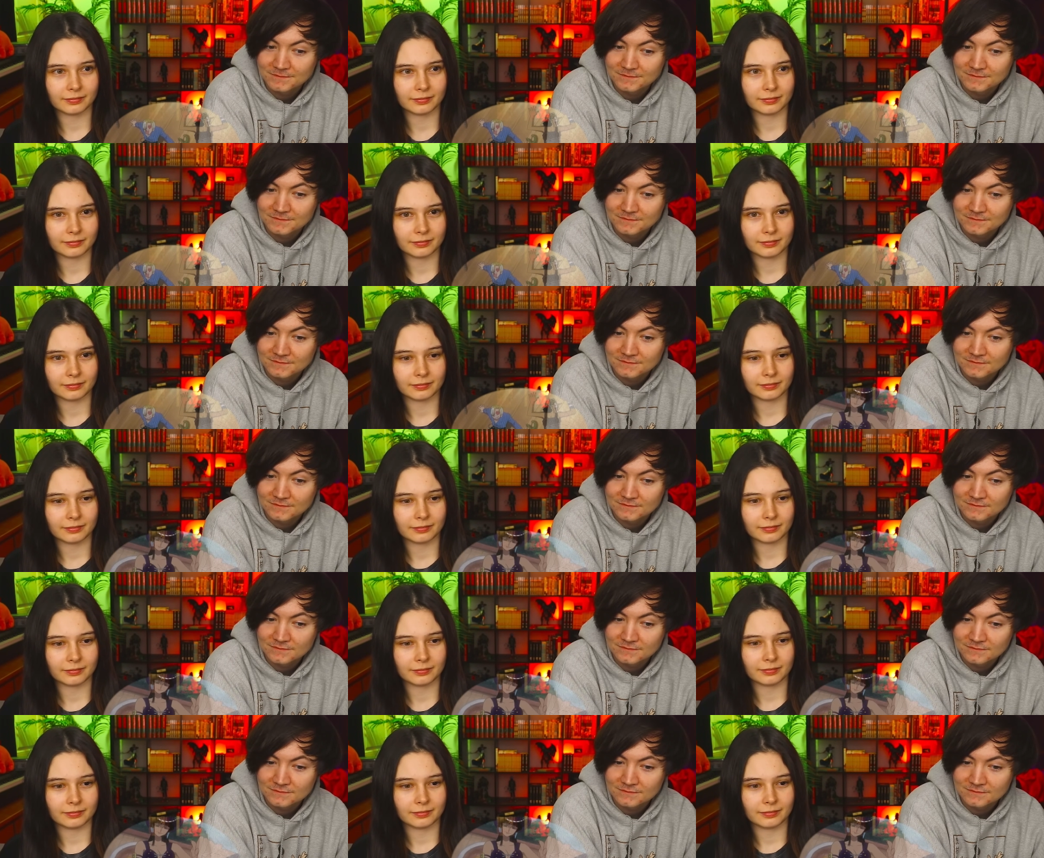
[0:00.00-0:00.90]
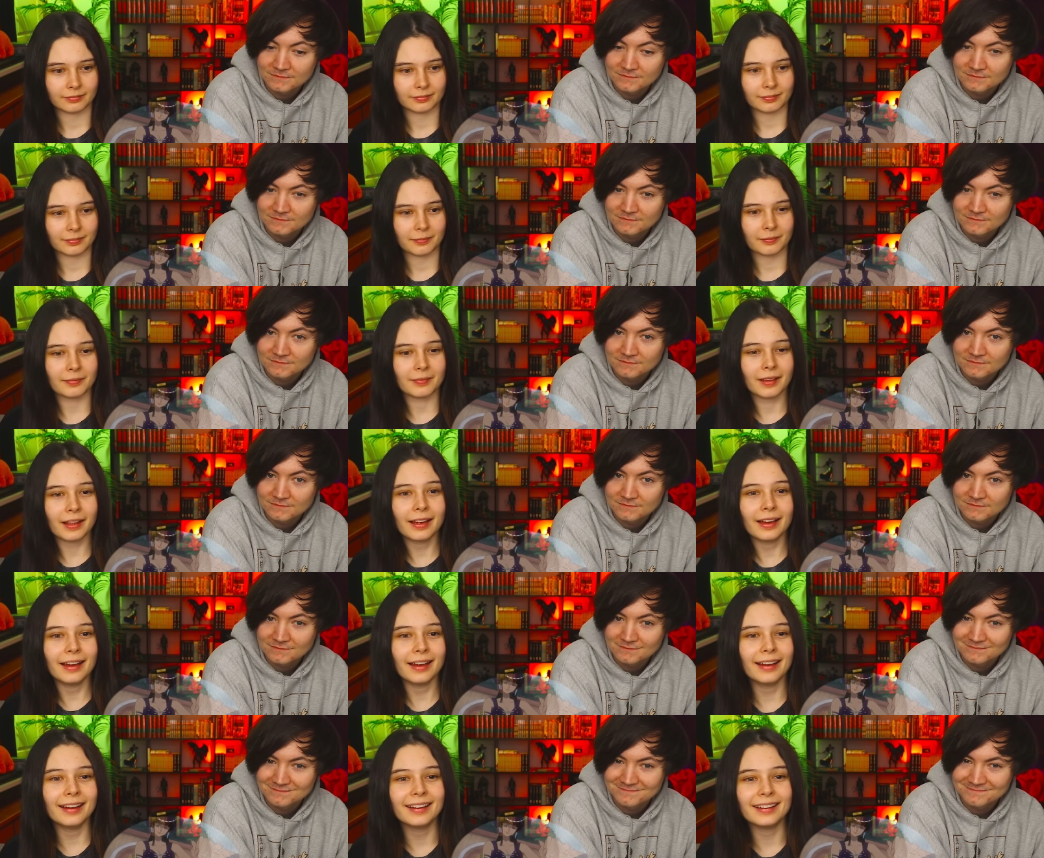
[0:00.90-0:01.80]

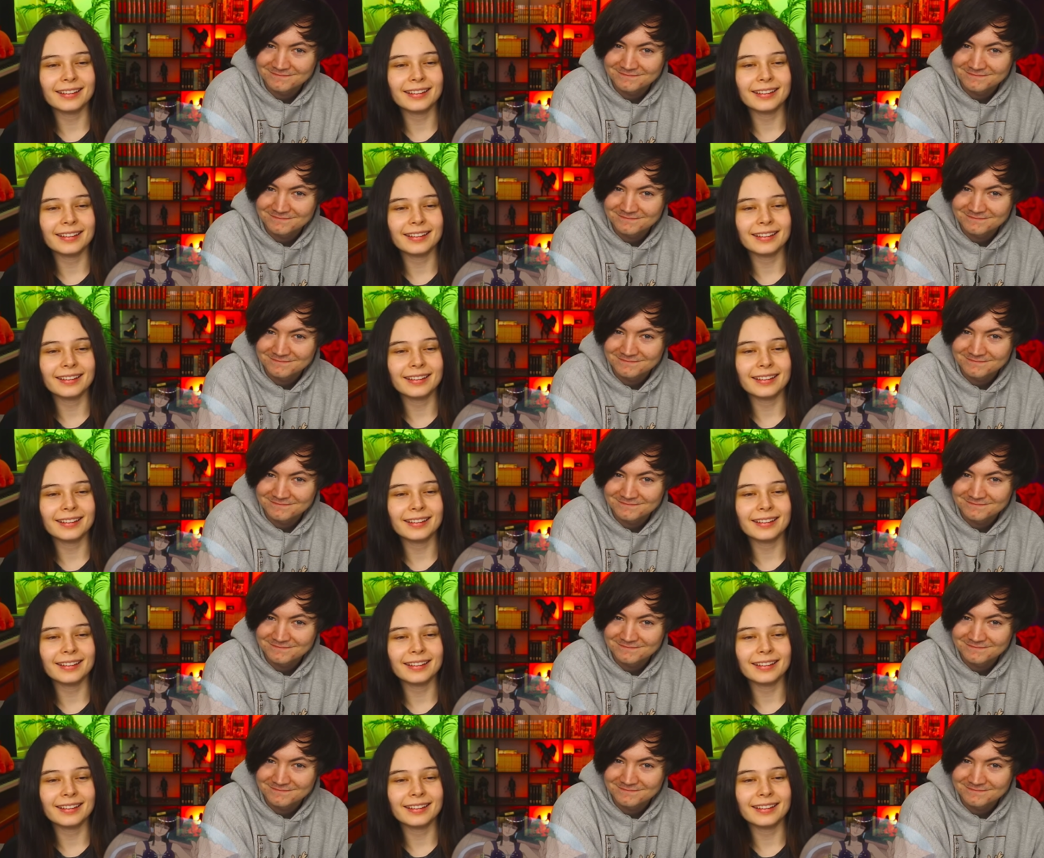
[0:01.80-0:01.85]
Nothing is said.